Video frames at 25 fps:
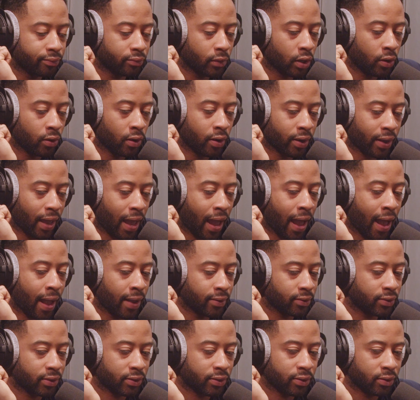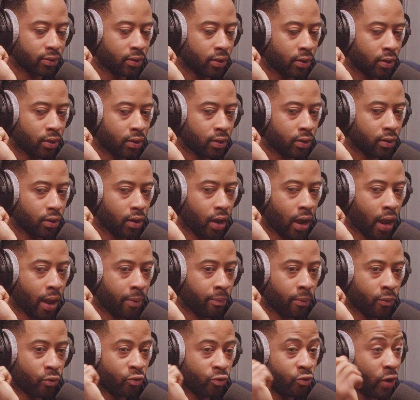you look at
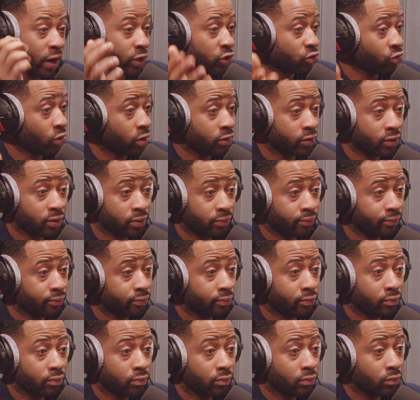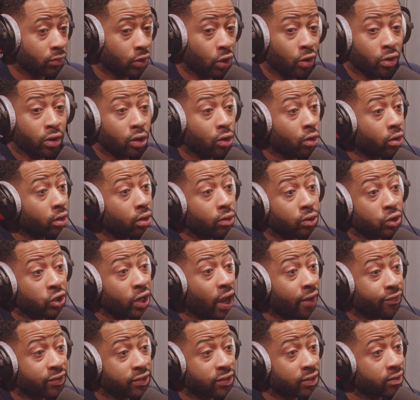um, restaurants. You you
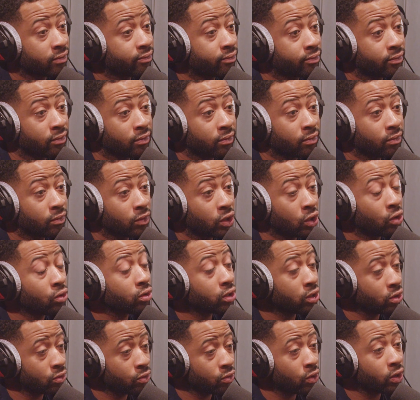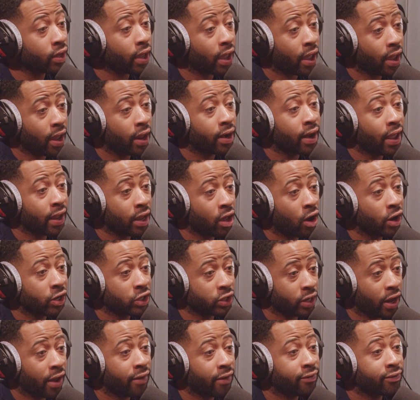chefs. You you will get an AI
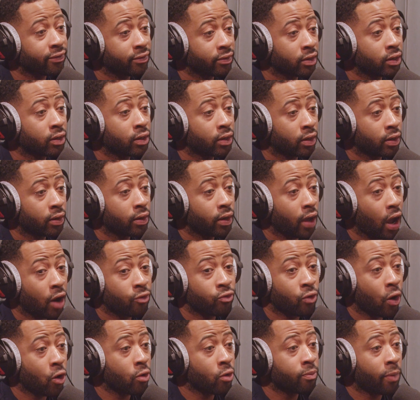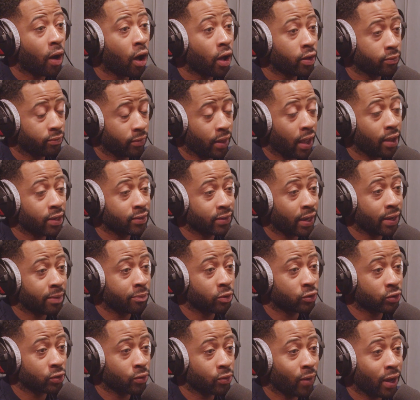chef a robot that is
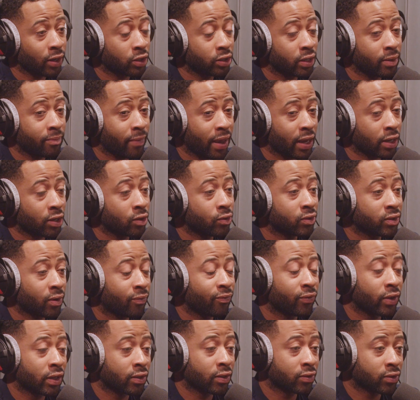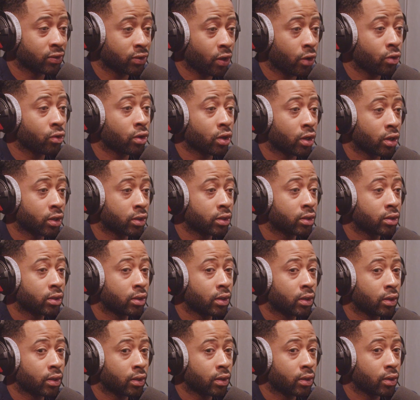able to actually make you something so good
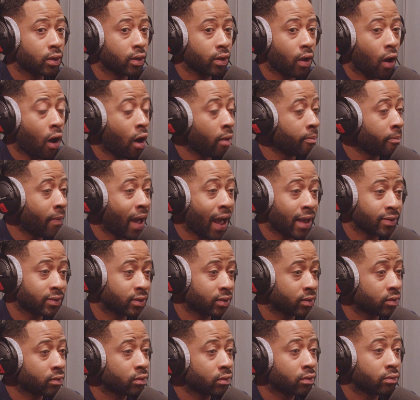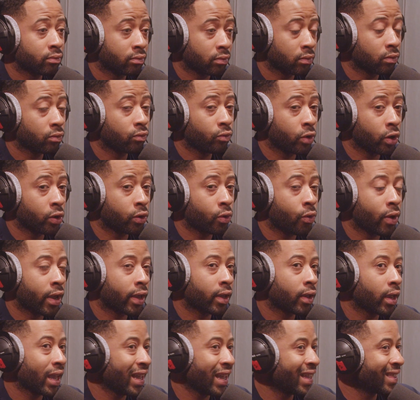en masse, real
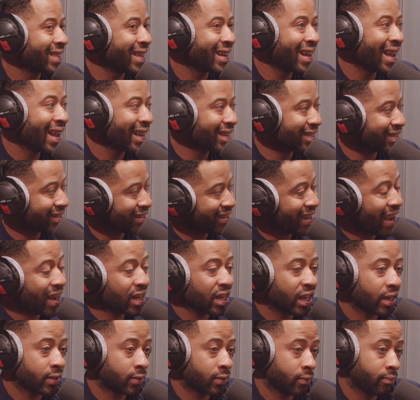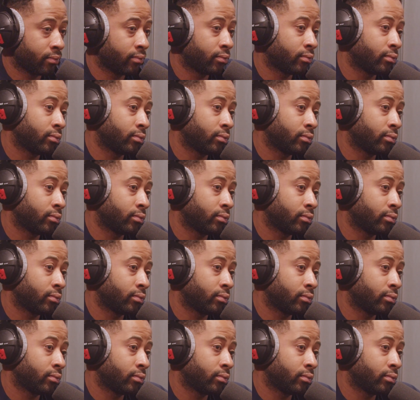quick, in the next 10 years.